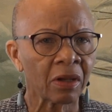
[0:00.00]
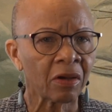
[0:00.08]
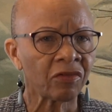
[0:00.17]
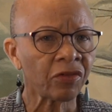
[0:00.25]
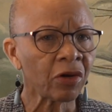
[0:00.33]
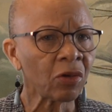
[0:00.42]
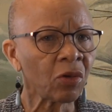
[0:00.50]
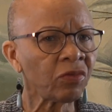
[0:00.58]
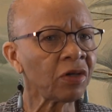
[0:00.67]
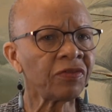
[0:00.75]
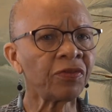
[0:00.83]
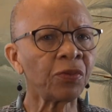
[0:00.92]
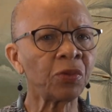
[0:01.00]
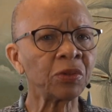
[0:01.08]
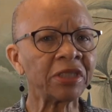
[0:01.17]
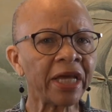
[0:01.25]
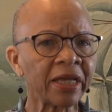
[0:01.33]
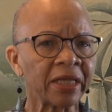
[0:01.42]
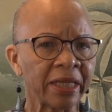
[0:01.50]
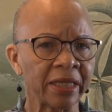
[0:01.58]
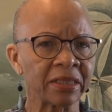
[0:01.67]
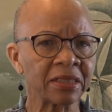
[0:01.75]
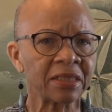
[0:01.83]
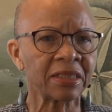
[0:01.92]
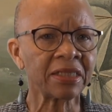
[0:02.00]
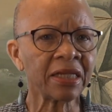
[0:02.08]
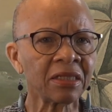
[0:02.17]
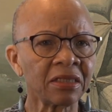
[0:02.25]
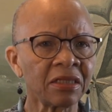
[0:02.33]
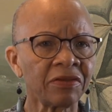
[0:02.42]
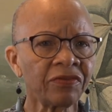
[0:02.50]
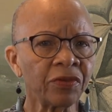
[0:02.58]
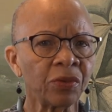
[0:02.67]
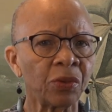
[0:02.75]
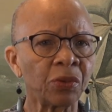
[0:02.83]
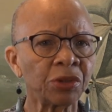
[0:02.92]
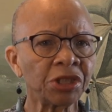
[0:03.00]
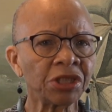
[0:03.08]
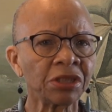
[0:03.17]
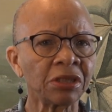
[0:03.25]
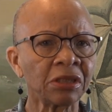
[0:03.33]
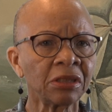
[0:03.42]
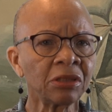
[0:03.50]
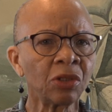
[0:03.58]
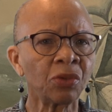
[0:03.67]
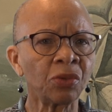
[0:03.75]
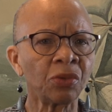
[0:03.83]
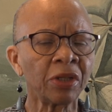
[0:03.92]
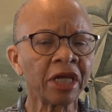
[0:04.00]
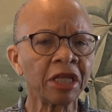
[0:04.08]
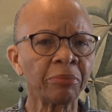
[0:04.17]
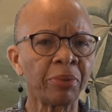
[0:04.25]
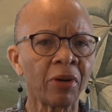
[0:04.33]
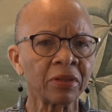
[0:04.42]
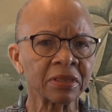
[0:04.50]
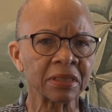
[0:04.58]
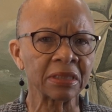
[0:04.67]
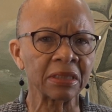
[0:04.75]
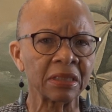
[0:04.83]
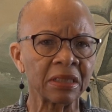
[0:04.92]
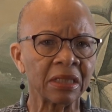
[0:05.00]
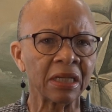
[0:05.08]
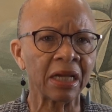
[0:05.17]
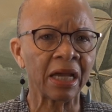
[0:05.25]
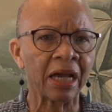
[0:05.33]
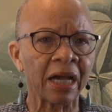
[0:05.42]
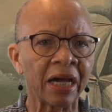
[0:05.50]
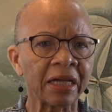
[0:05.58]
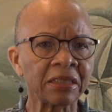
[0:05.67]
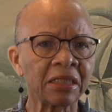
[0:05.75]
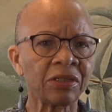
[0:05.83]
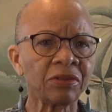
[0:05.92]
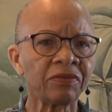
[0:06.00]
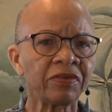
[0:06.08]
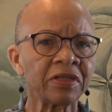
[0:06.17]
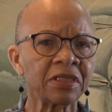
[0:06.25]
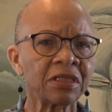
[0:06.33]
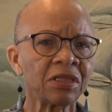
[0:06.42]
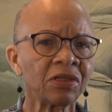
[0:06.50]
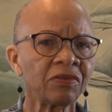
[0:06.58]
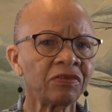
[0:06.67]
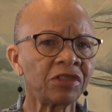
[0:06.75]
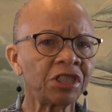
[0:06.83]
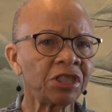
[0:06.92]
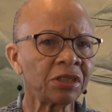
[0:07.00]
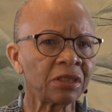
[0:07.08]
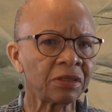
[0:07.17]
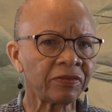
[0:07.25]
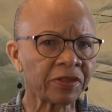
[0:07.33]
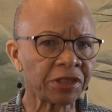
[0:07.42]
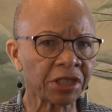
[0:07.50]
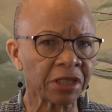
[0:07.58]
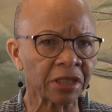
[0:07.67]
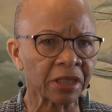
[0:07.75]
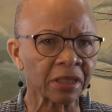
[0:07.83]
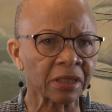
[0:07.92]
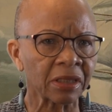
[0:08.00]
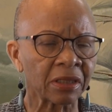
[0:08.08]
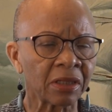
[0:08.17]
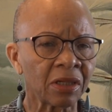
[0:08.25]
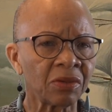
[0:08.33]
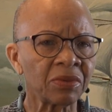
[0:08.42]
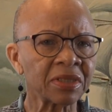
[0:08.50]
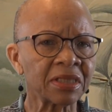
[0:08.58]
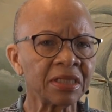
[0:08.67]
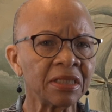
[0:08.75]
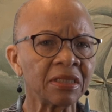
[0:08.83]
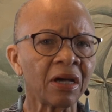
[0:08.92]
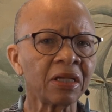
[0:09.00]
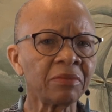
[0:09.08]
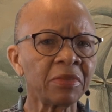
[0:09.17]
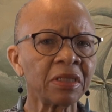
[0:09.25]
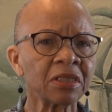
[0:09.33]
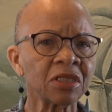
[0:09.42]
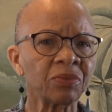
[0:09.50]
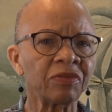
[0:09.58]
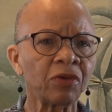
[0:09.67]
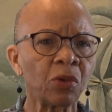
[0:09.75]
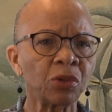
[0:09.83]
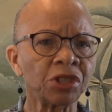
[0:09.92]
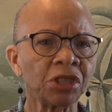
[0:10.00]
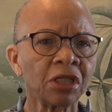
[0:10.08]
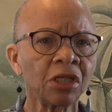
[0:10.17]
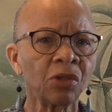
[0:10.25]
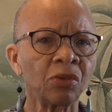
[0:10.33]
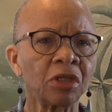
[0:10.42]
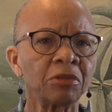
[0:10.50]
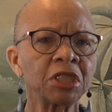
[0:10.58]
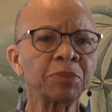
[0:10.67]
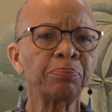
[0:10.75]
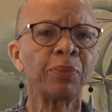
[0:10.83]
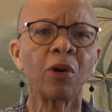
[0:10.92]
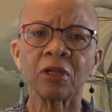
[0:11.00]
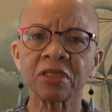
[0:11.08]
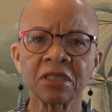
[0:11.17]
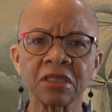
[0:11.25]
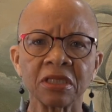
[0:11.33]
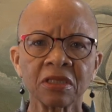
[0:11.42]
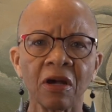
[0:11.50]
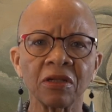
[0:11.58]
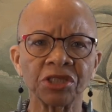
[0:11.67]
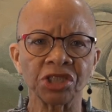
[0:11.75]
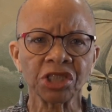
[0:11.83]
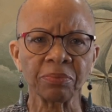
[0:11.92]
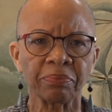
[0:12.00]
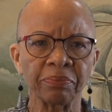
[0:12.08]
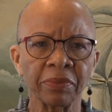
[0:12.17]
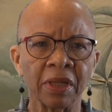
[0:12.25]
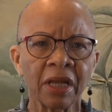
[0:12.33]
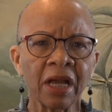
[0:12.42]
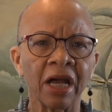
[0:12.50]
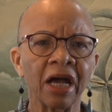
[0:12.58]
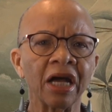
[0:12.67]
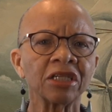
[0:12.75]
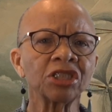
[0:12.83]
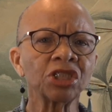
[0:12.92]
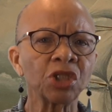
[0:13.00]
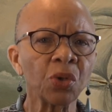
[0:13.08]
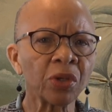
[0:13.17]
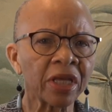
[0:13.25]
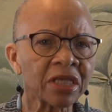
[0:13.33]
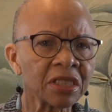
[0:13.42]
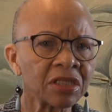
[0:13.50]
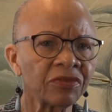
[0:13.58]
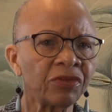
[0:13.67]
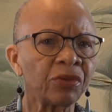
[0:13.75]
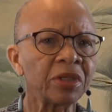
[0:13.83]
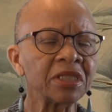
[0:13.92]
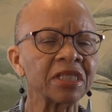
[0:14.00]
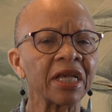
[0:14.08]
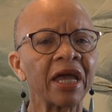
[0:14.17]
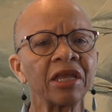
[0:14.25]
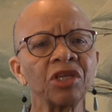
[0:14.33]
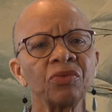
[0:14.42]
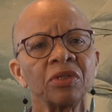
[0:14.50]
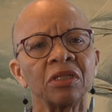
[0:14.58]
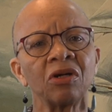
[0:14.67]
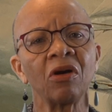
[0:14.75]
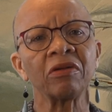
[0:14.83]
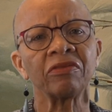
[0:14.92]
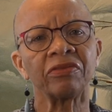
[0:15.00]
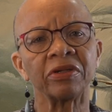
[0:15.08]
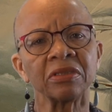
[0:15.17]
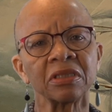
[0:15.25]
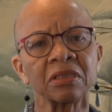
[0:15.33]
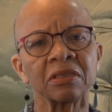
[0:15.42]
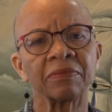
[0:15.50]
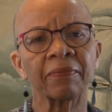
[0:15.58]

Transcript: For over 4 decades, the Center for Ocean Law and Policy at the University of Virginia was synonymous with ocean law and policy scholarship as showcased through its annual conference.